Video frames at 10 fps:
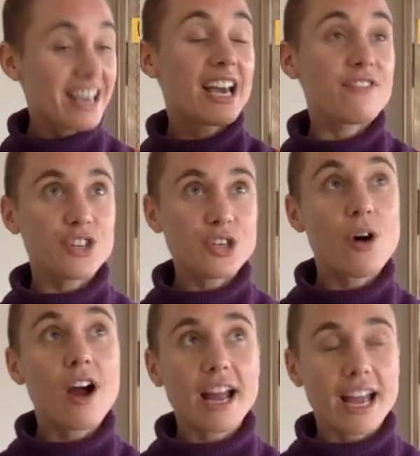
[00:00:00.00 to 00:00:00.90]
If you
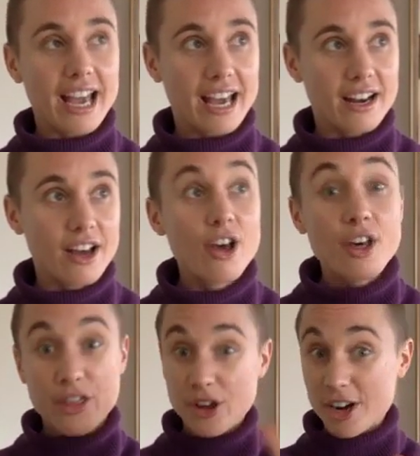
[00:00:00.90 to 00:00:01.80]
are in
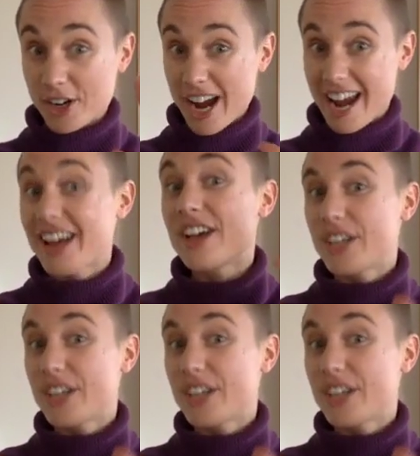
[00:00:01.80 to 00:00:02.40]
3rd grade,